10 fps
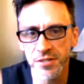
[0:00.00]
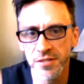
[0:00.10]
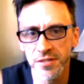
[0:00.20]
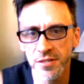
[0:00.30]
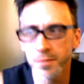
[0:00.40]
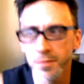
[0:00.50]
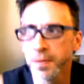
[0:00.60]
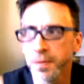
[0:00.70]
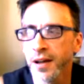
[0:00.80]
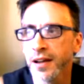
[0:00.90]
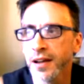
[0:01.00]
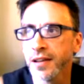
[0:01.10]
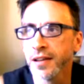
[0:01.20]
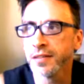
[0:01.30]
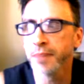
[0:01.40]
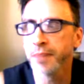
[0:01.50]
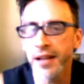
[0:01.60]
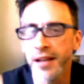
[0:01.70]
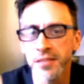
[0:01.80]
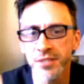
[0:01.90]
by patting
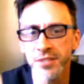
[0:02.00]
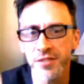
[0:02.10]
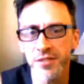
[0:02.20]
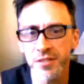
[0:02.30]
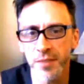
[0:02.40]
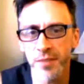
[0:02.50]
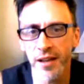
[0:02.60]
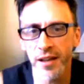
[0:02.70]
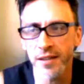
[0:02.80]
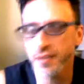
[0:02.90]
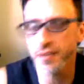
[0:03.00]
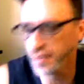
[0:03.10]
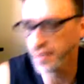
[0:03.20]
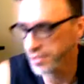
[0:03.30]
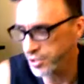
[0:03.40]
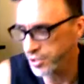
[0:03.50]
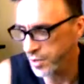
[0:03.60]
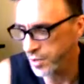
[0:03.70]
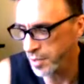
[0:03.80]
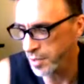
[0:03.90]
themselves on the back, showing up on
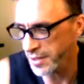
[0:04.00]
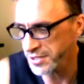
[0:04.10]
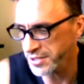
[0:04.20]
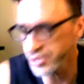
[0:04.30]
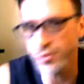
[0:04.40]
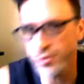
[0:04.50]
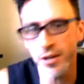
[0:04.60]
Instagram,